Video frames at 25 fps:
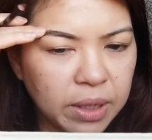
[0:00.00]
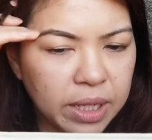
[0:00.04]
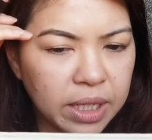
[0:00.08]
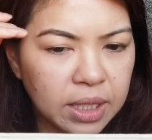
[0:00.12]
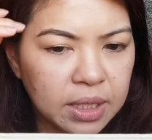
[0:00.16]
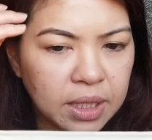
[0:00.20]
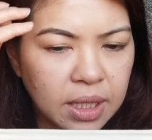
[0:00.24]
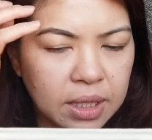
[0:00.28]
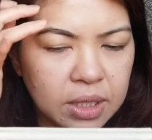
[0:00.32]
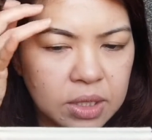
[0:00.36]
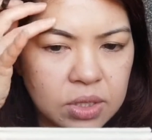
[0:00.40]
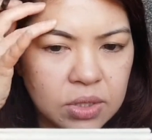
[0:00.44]
my
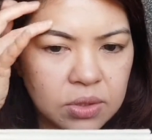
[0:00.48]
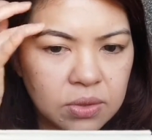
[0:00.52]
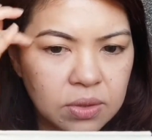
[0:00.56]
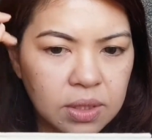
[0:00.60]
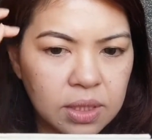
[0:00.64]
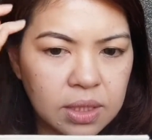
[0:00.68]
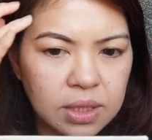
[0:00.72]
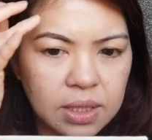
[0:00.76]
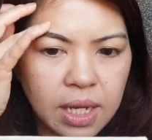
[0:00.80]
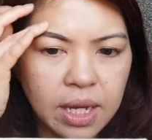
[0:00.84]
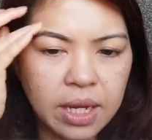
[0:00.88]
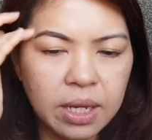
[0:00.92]

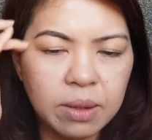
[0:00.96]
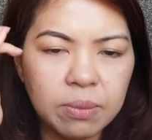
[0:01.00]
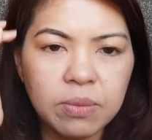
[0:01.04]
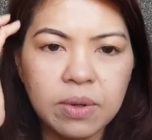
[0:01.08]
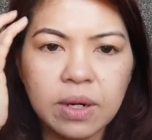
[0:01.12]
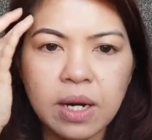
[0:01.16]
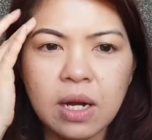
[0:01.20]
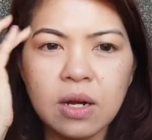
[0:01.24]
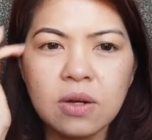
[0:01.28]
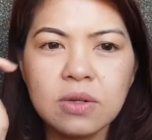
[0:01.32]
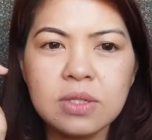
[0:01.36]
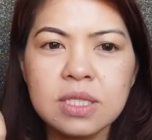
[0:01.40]
natural
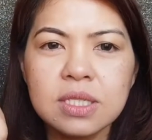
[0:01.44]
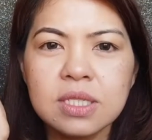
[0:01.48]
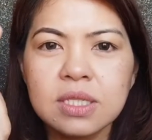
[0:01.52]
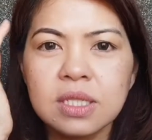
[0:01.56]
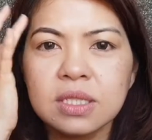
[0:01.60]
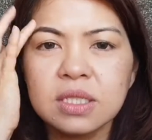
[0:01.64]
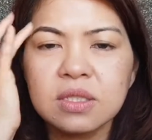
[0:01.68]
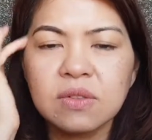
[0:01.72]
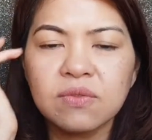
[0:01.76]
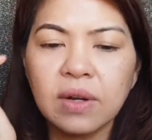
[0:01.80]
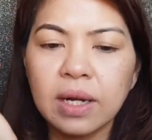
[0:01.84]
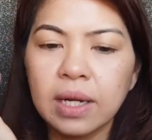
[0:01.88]
eyebrows.
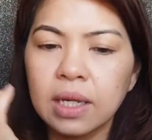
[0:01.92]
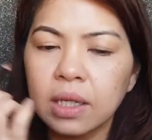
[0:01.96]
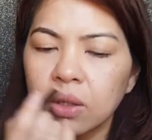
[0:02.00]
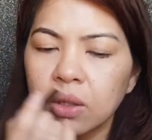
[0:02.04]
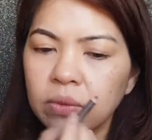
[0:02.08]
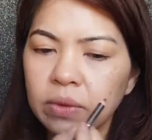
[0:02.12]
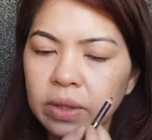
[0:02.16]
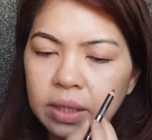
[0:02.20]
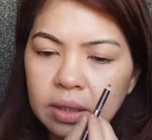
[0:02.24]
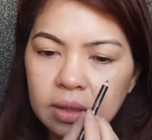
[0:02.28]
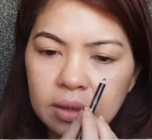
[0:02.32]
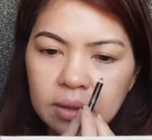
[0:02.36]
Just
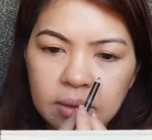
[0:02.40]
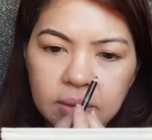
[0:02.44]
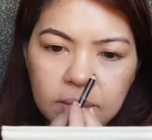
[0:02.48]
follow it.